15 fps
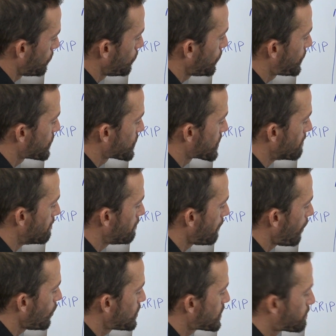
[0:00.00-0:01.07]
which is the
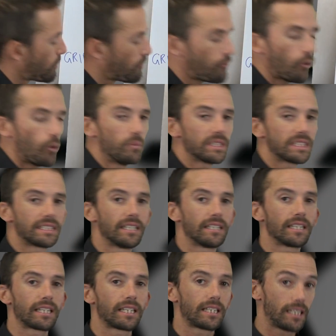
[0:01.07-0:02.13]
most performance
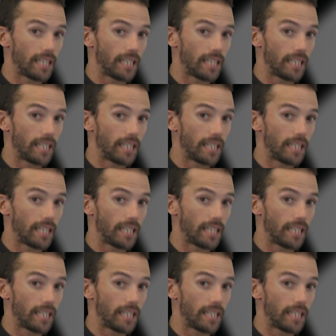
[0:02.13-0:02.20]
that the,